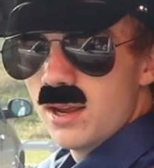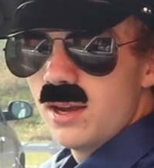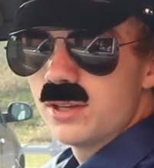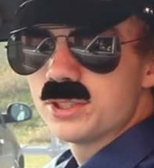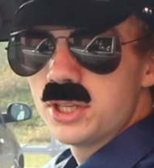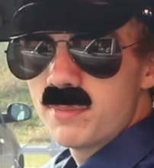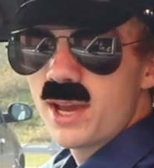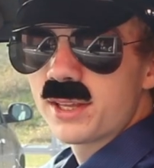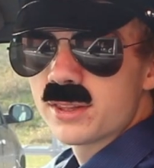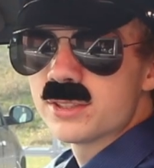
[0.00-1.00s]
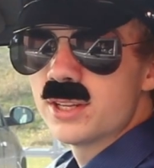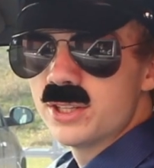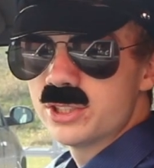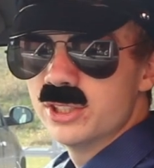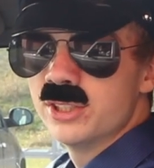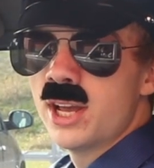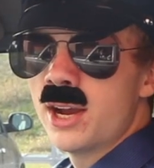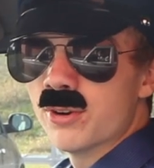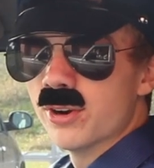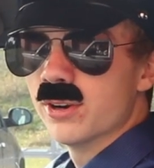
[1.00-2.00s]
I'll see you back at the station in an
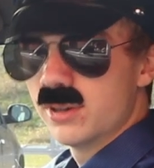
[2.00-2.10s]
hour.